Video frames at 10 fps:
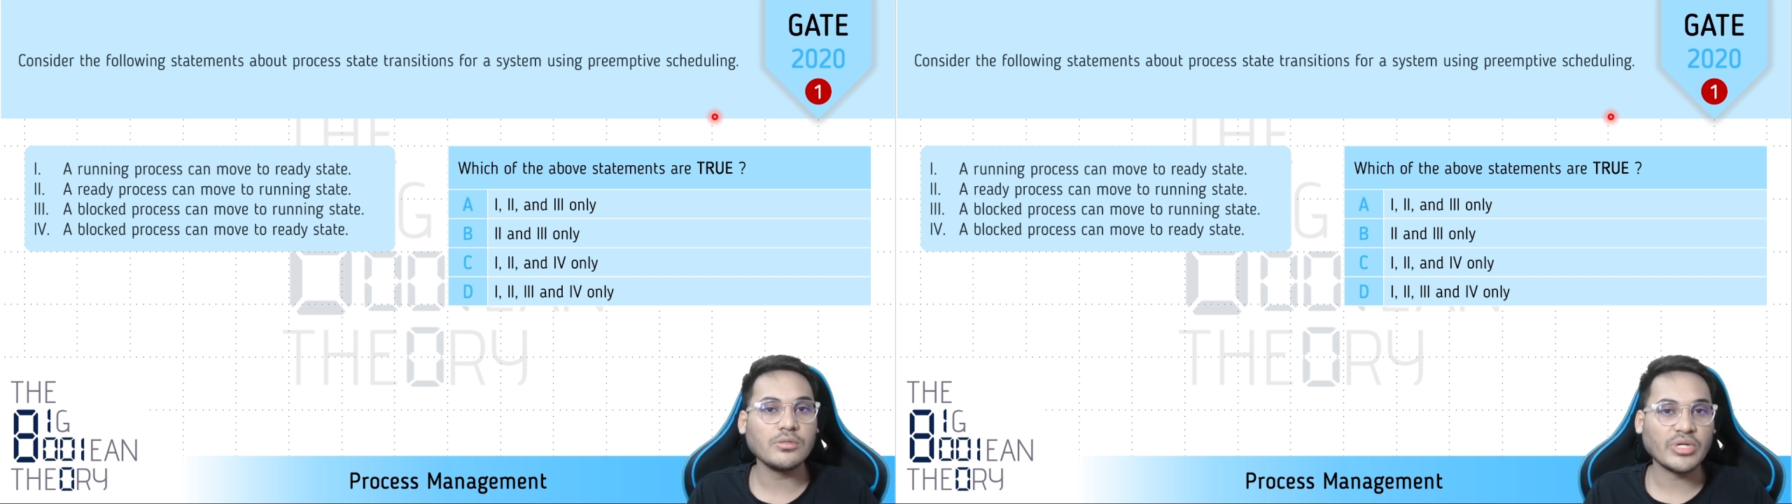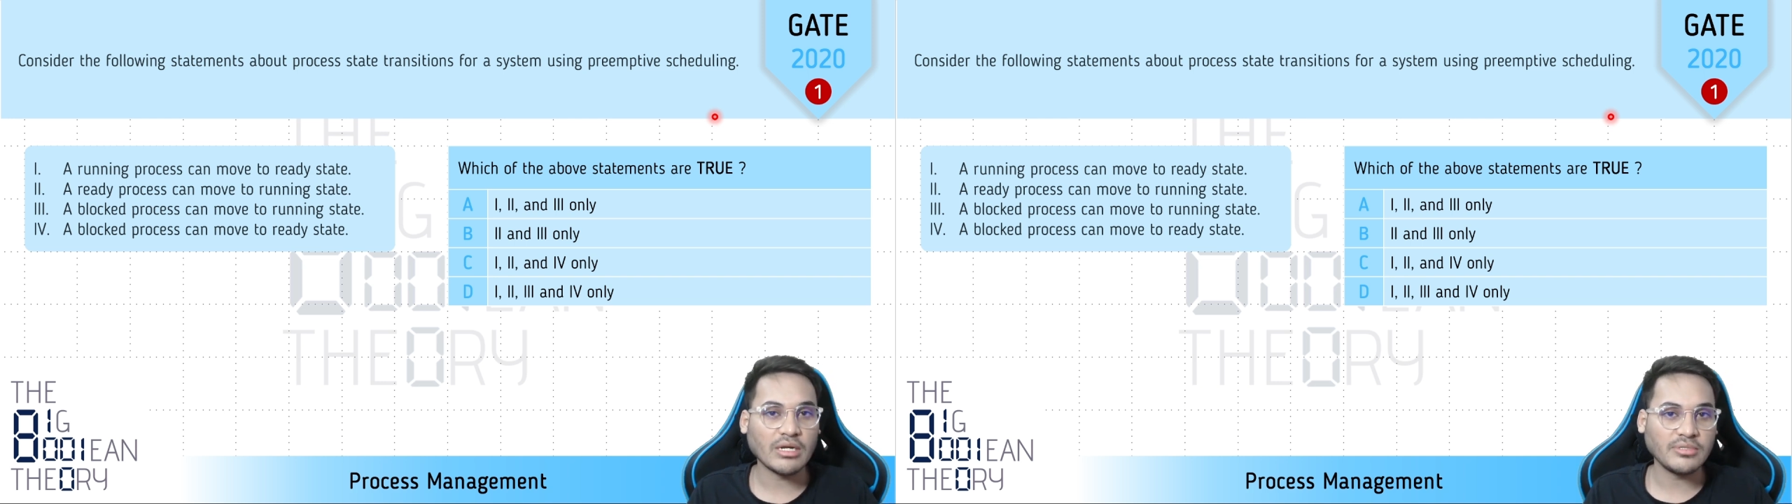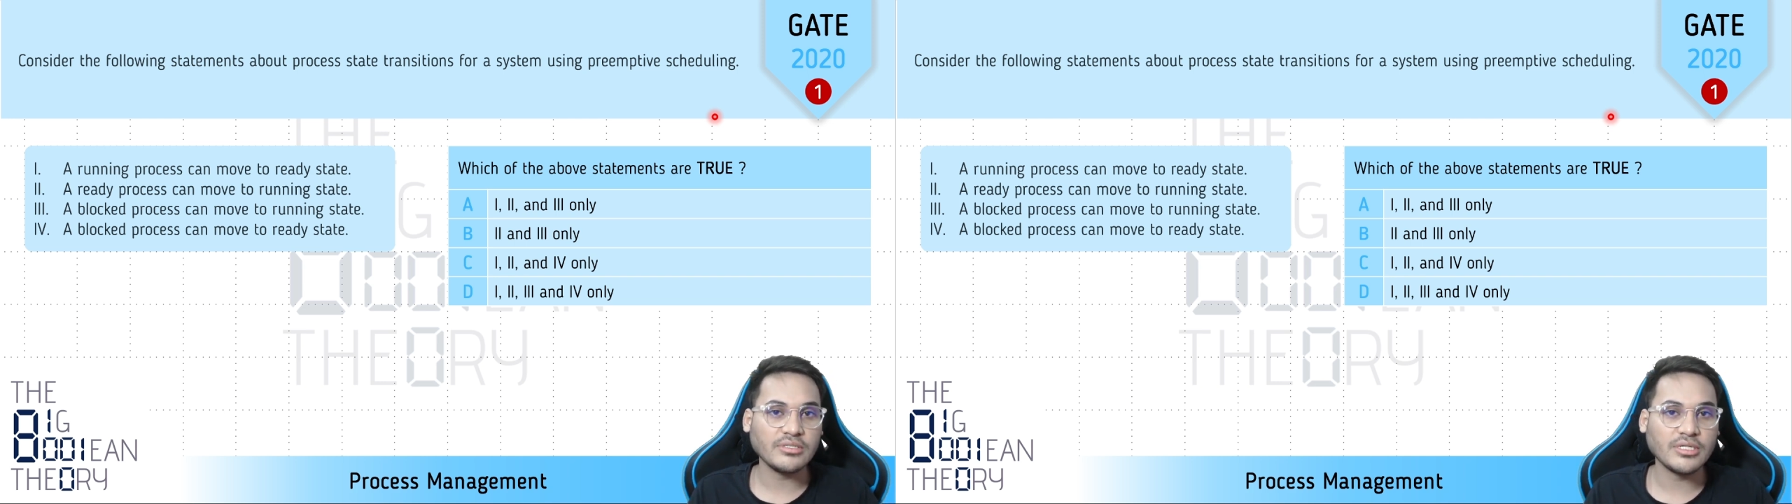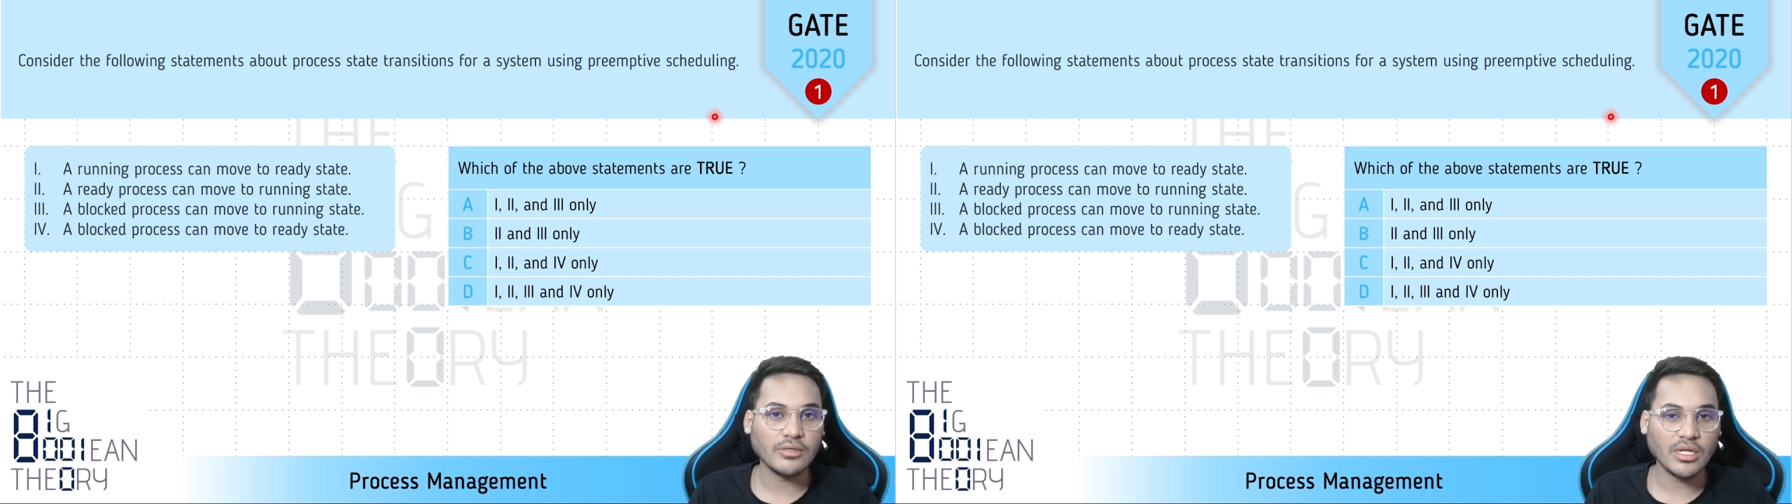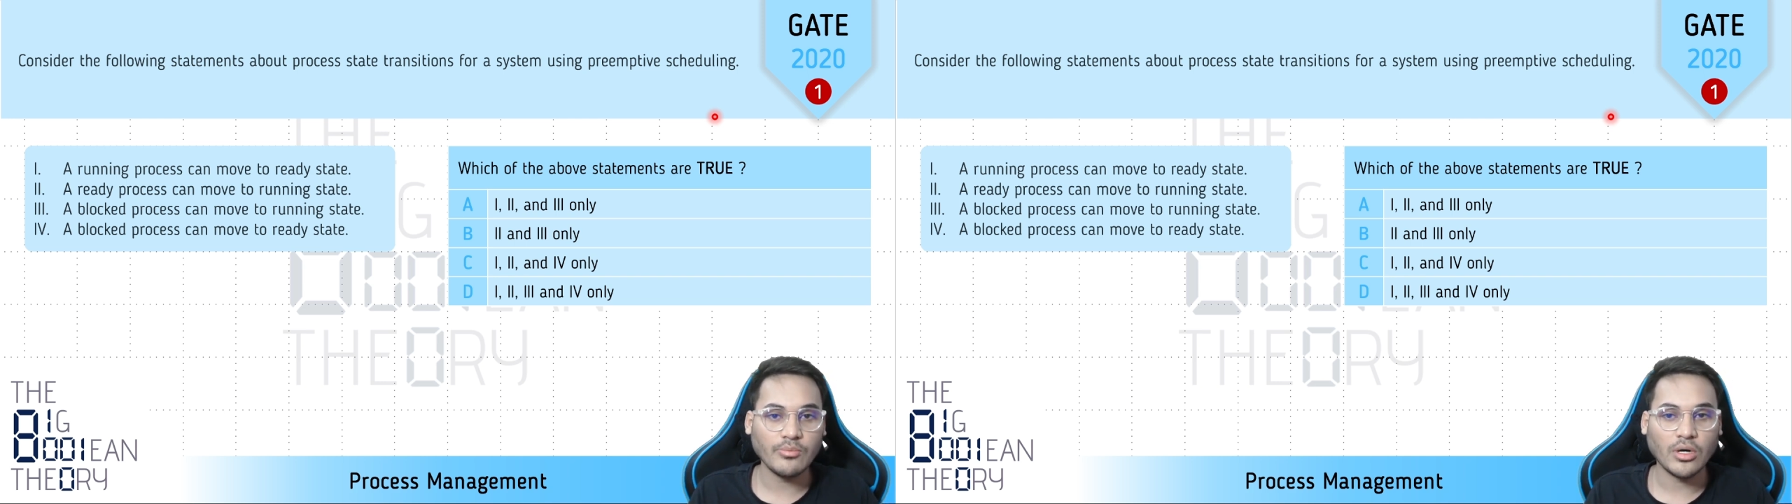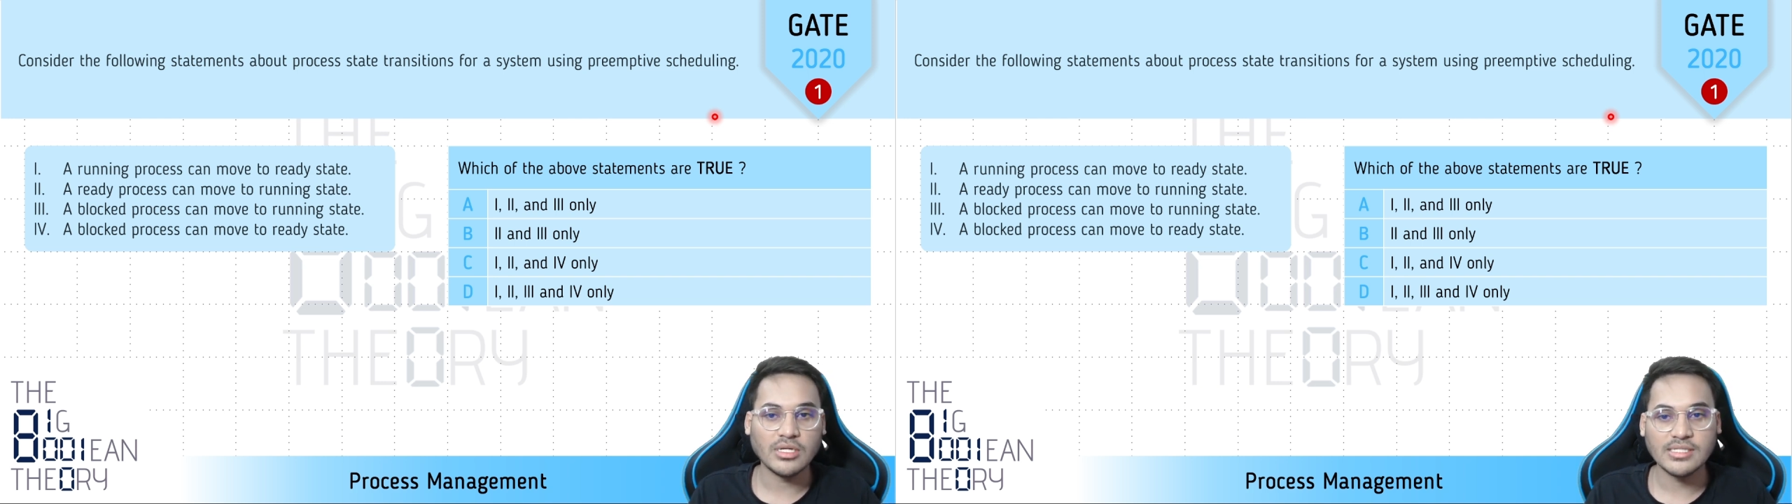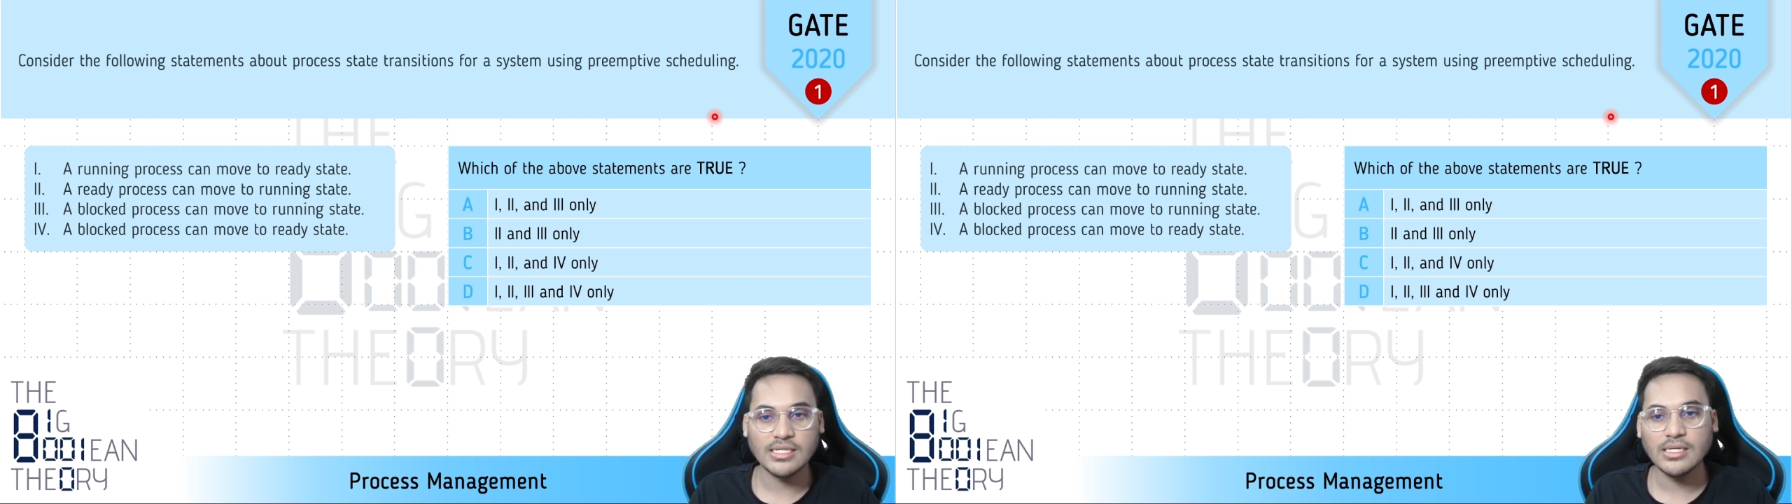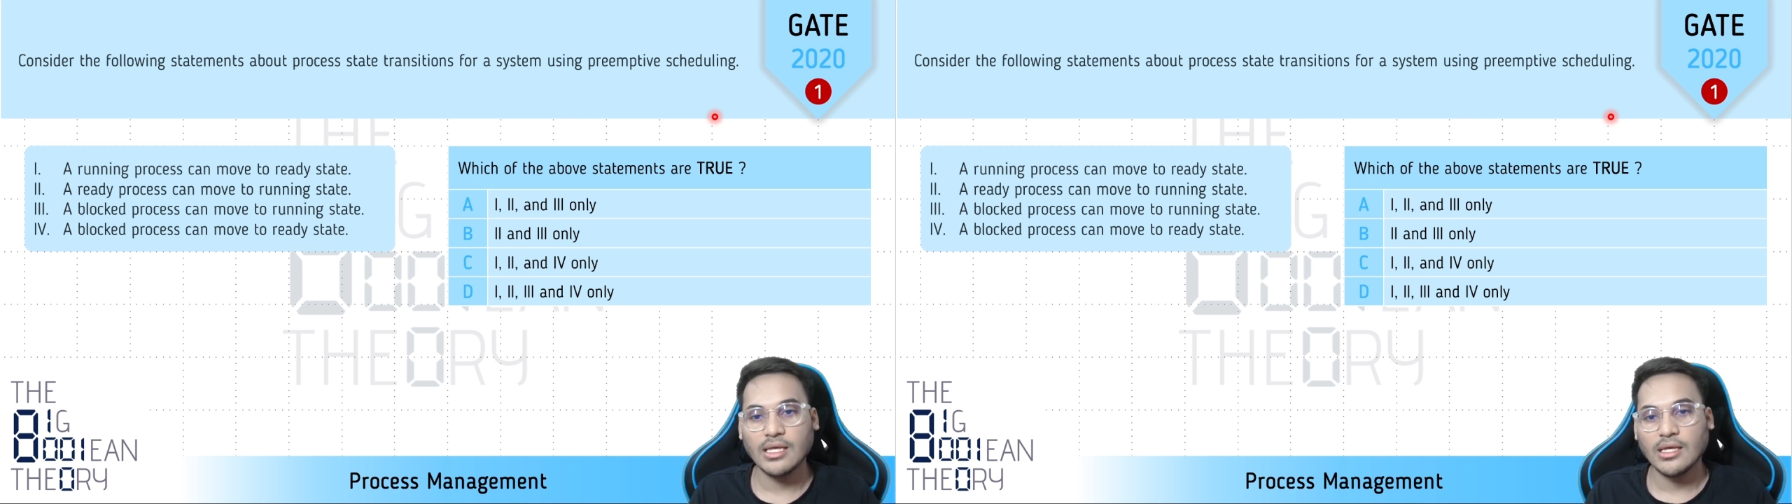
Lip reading: preemptive scheduling policy,